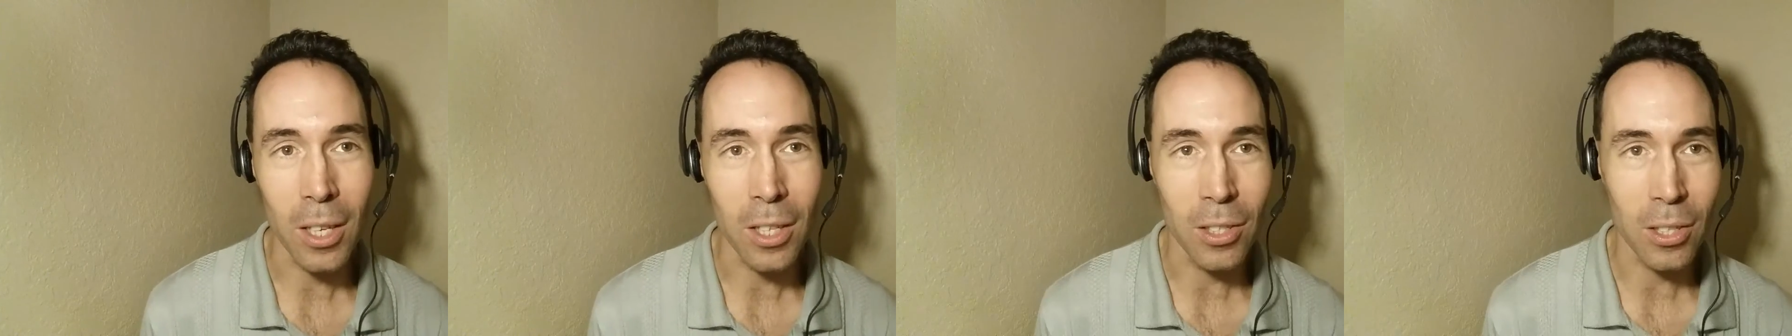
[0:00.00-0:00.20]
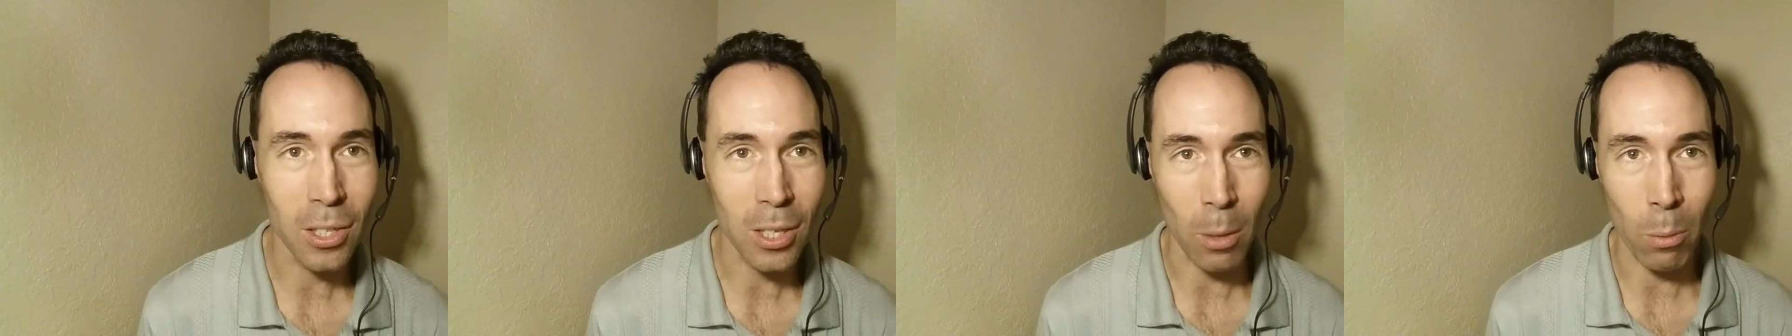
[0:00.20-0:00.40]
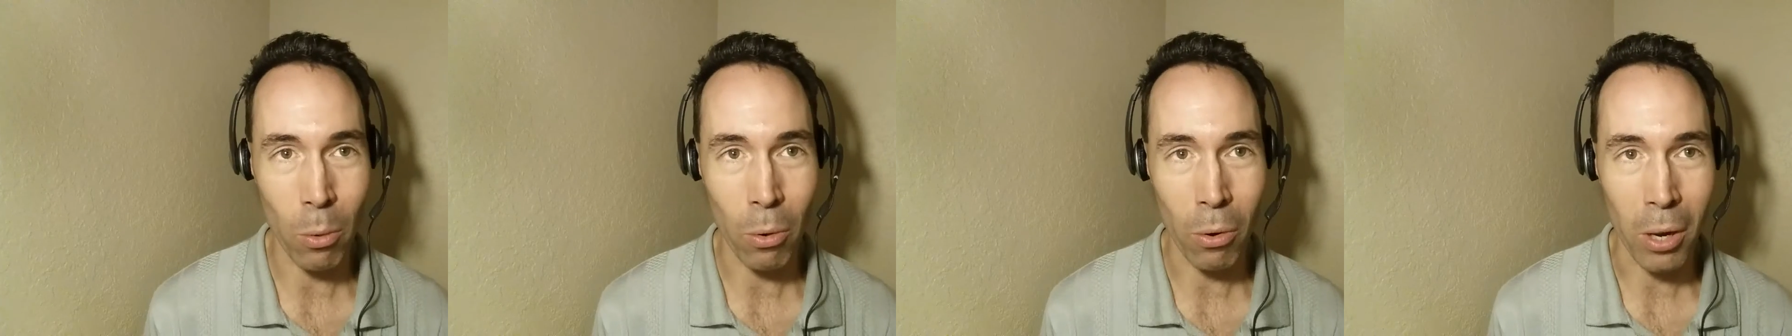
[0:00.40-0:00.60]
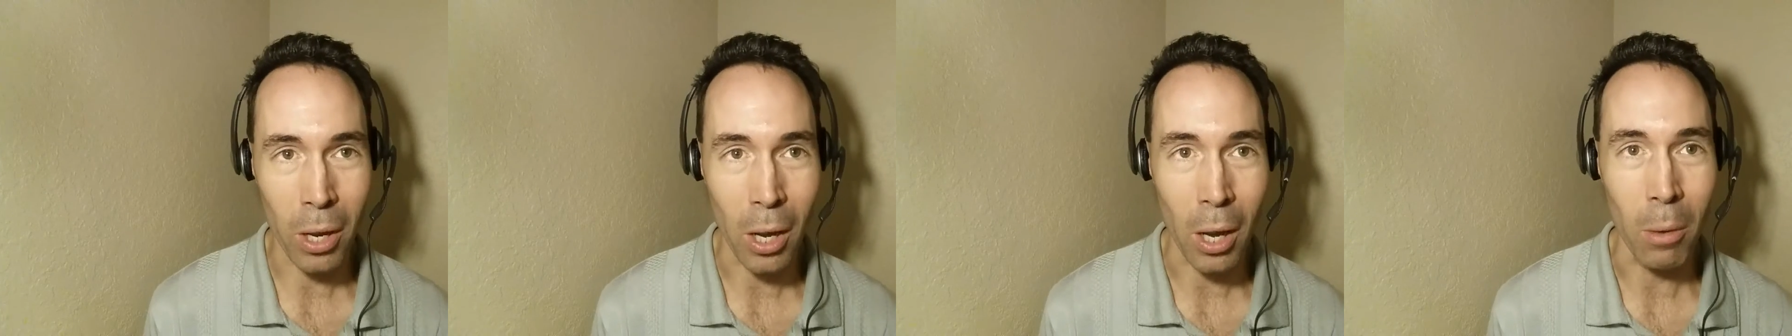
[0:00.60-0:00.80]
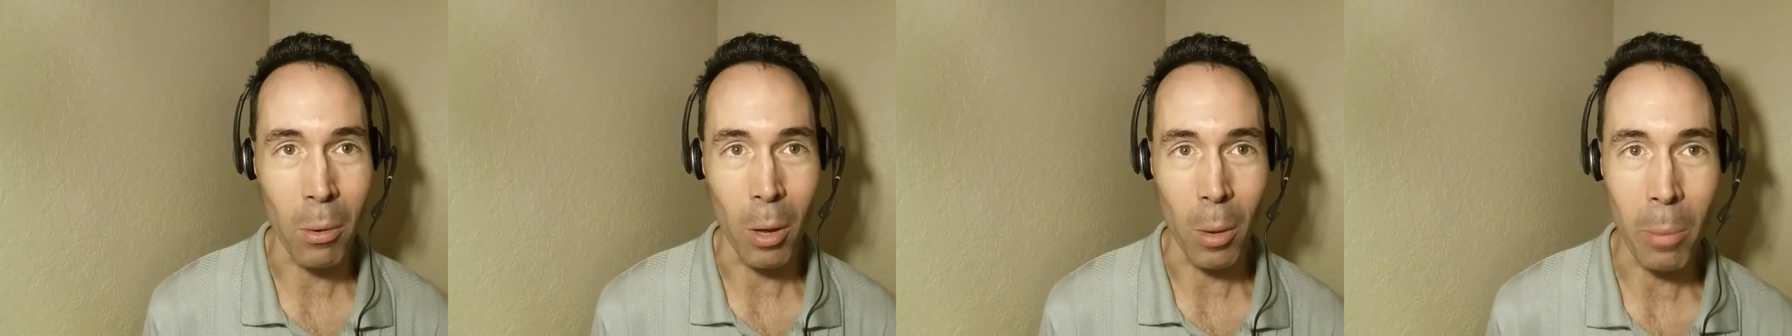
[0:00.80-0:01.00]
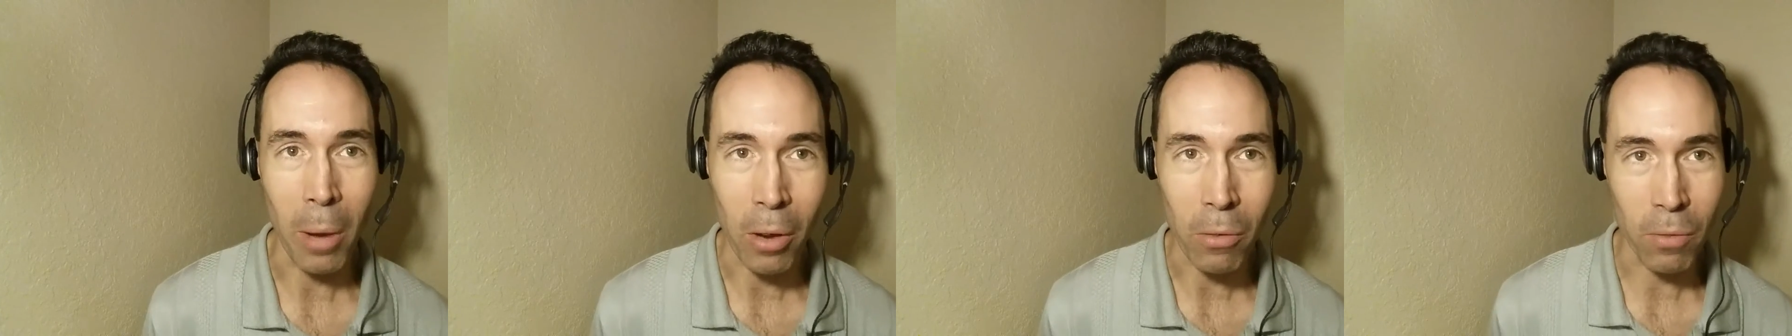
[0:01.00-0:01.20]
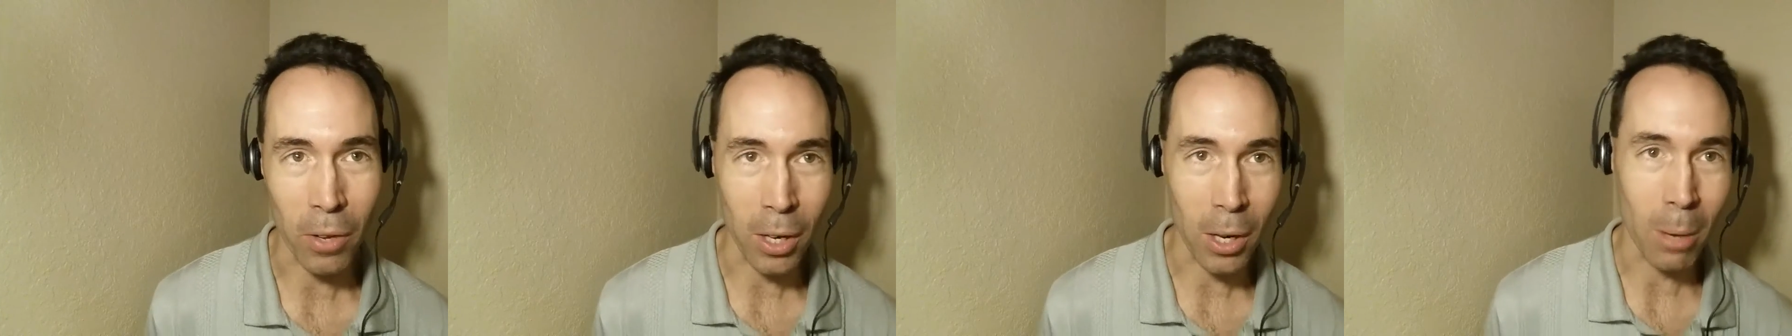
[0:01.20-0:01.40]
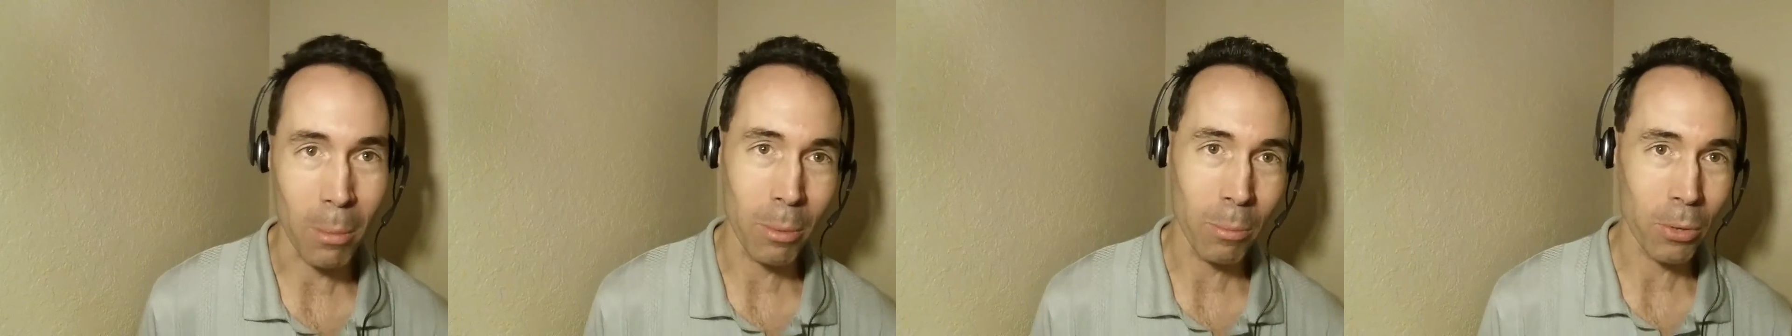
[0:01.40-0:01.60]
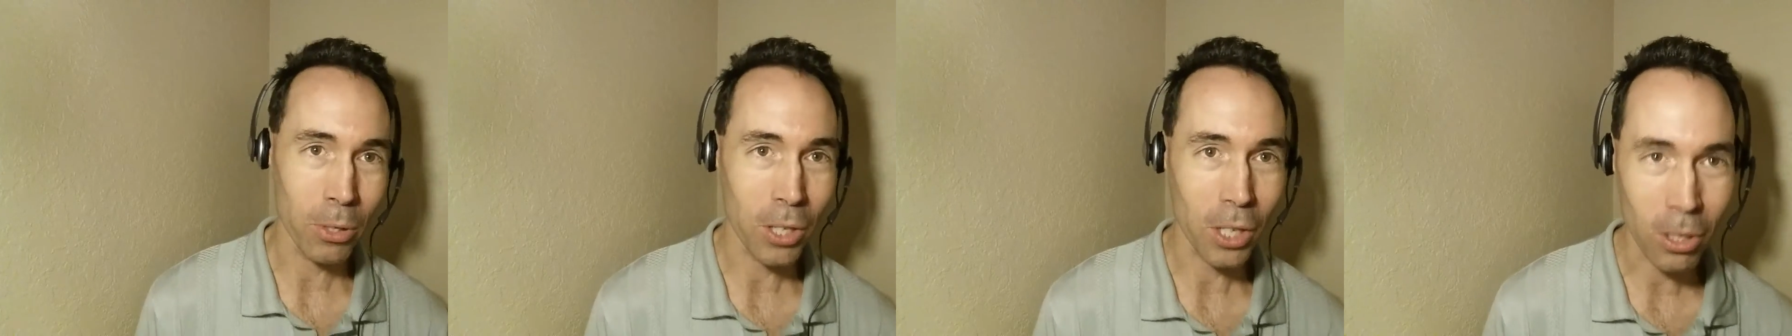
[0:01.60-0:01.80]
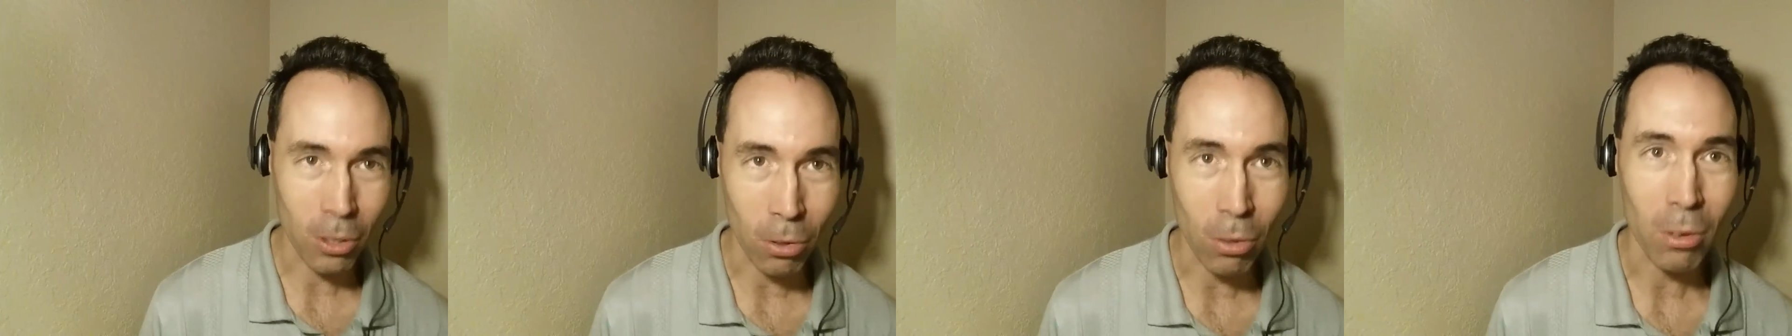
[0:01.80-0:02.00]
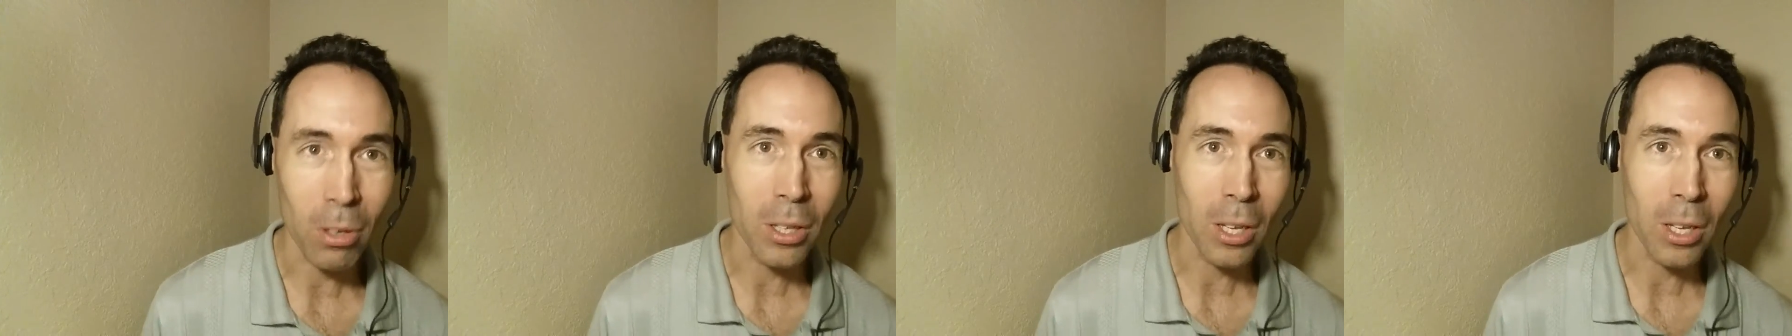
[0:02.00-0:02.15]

in summary about Vietnam in particular